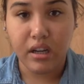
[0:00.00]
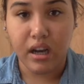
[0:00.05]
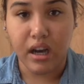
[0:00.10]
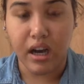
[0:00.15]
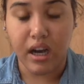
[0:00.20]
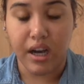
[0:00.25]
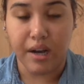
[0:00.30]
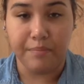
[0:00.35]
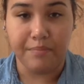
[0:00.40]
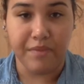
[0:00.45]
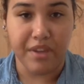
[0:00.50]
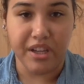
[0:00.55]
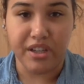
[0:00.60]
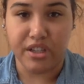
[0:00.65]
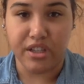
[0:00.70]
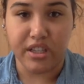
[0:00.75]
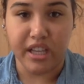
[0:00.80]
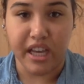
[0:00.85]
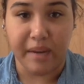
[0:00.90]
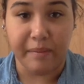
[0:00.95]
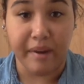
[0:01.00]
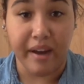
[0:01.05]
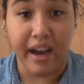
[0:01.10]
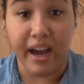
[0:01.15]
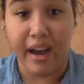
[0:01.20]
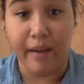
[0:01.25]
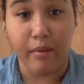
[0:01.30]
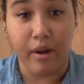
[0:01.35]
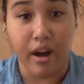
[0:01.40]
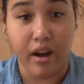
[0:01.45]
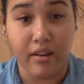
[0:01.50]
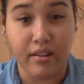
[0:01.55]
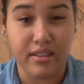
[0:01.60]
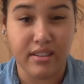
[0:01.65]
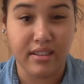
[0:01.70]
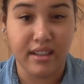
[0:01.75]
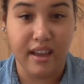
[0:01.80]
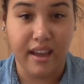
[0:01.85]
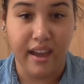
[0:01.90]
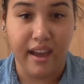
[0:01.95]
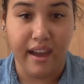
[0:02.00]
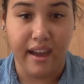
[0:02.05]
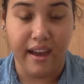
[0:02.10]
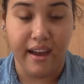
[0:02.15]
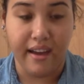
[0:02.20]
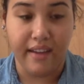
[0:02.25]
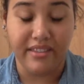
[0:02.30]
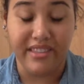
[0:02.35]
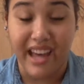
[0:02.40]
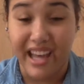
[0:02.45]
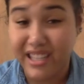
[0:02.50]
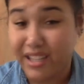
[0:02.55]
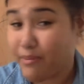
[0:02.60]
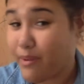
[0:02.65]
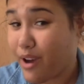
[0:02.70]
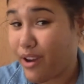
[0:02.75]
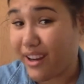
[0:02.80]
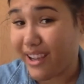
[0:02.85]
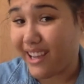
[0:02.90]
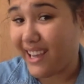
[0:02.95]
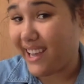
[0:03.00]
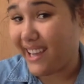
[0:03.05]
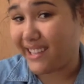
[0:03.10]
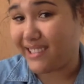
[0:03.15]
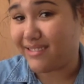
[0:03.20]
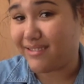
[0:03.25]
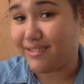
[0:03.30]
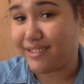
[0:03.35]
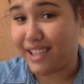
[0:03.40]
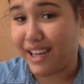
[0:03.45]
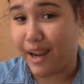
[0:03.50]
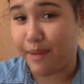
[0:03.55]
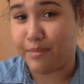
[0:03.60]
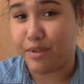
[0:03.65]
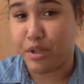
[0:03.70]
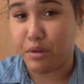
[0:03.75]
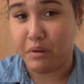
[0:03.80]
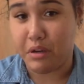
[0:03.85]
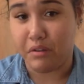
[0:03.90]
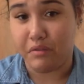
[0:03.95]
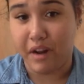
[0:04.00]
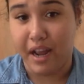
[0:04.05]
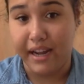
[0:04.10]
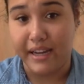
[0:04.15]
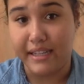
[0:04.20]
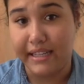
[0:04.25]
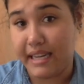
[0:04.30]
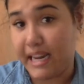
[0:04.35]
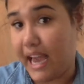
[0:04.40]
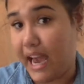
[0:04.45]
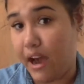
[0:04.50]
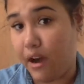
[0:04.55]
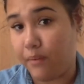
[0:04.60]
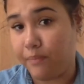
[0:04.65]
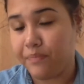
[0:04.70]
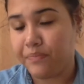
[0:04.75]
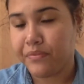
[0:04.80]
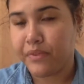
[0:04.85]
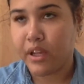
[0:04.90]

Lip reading: and just like my eyebrows, and that's about it that I'm doing right now.